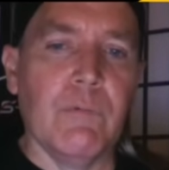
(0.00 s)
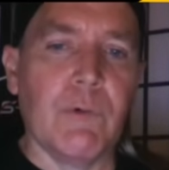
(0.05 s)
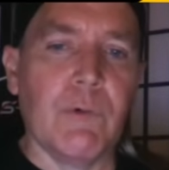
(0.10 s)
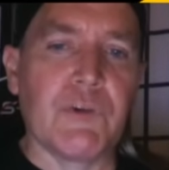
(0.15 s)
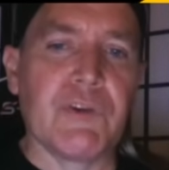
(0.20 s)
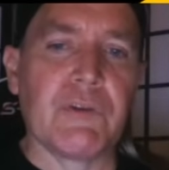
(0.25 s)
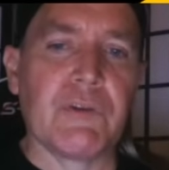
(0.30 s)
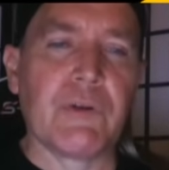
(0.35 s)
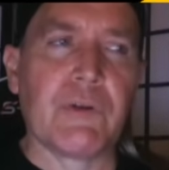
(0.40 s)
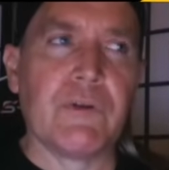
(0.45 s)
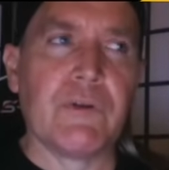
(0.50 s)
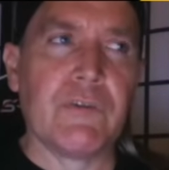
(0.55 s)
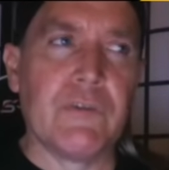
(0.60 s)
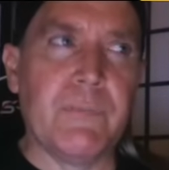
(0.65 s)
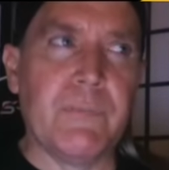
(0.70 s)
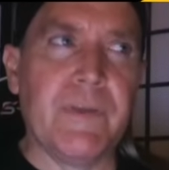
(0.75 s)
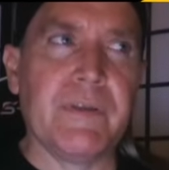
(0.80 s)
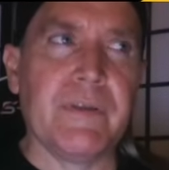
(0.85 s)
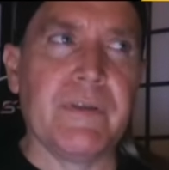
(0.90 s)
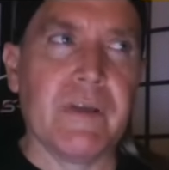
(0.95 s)
where she learned to
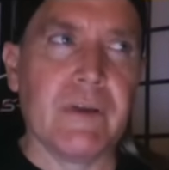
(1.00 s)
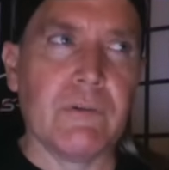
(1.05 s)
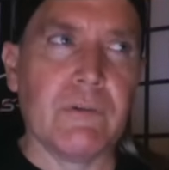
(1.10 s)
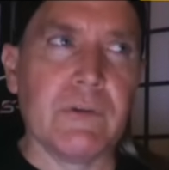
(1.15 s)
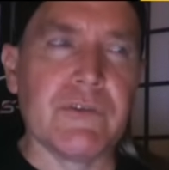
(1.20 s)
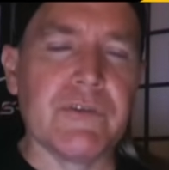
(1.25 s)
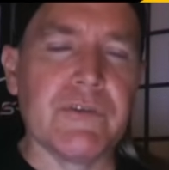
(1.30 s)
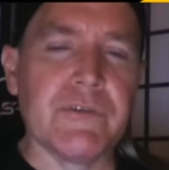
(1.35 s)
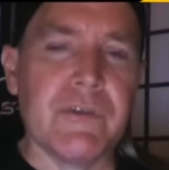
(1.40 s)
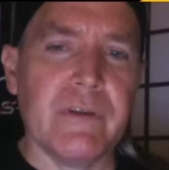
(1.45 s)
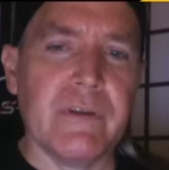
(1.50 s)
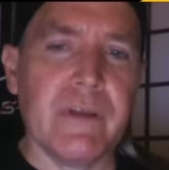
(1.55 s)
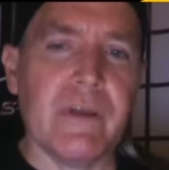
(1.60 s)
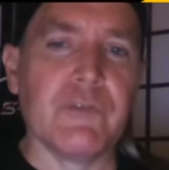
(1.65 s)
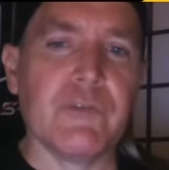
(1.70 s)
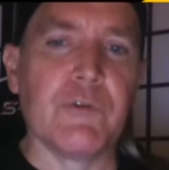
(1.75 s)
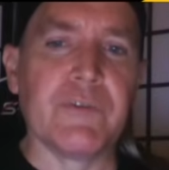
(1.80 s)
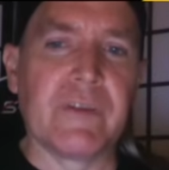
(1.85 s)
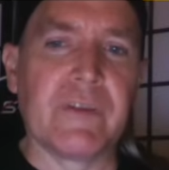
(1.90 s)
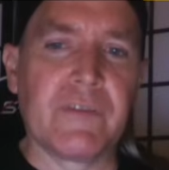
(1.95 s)
speak English.
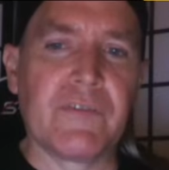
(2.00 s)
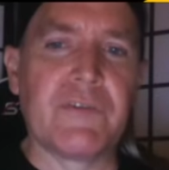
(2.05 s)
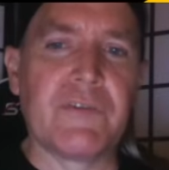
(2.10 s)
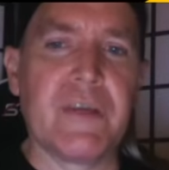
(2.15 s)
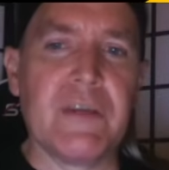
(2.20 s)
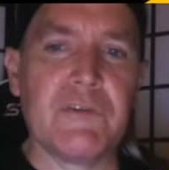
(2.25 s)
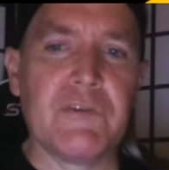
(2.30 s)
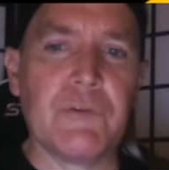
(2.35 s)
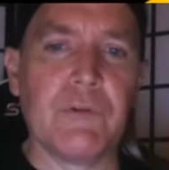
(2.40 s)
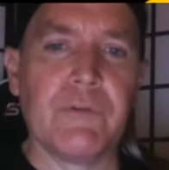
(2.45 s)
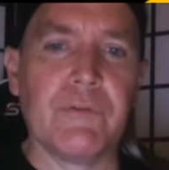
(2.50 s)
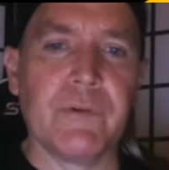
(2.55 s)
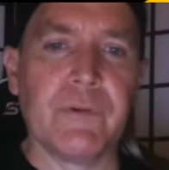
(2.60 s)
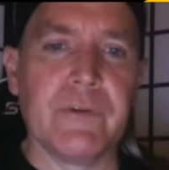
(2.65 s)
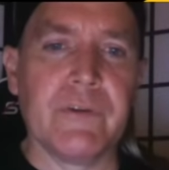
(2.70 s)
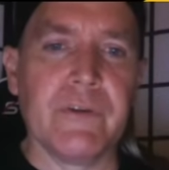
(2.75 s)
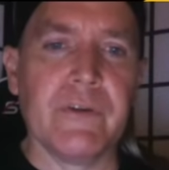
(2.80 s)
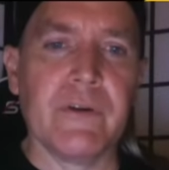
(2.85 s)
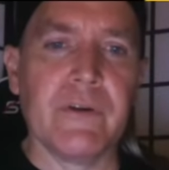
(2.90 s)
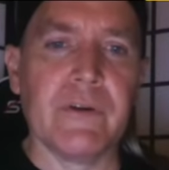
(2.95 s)
She was an exchange student for
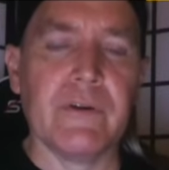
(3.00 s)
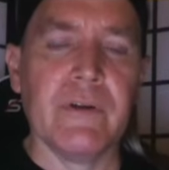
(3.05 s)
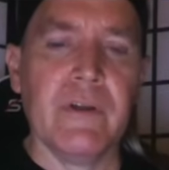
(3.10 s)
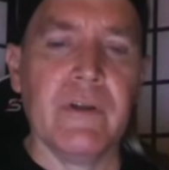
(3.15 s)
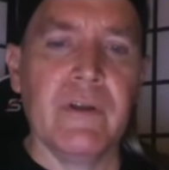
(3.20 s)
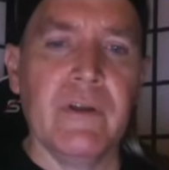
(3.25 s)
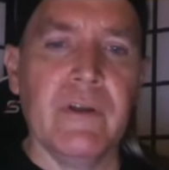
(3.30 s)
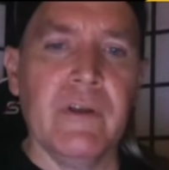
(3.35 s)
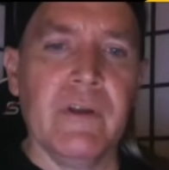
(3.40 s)
a year.